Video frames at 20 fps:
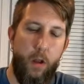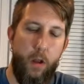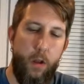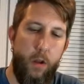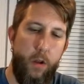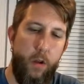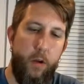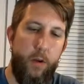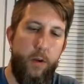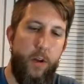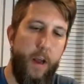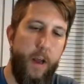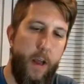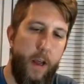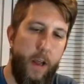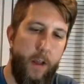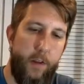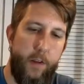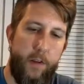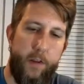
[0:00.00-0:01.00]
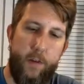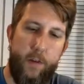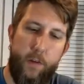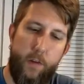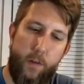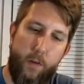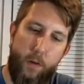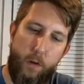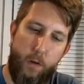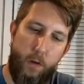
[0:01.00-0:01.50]
Your dice,
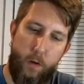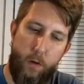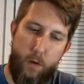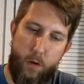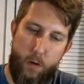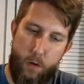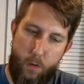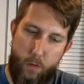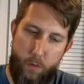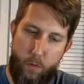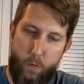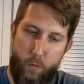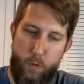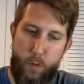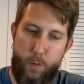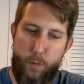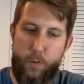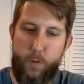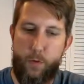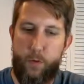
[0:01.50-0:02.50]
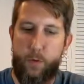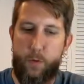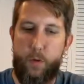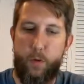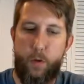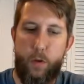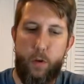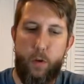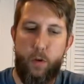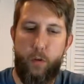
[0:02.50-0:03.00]
whoops,
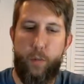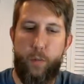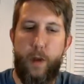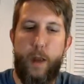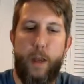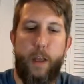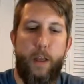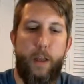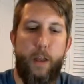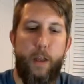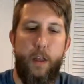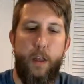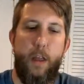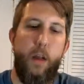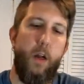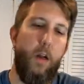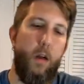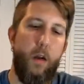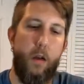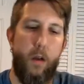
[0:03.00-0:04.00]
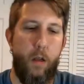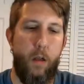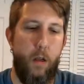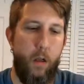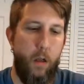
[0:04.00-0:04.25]
goes back in there.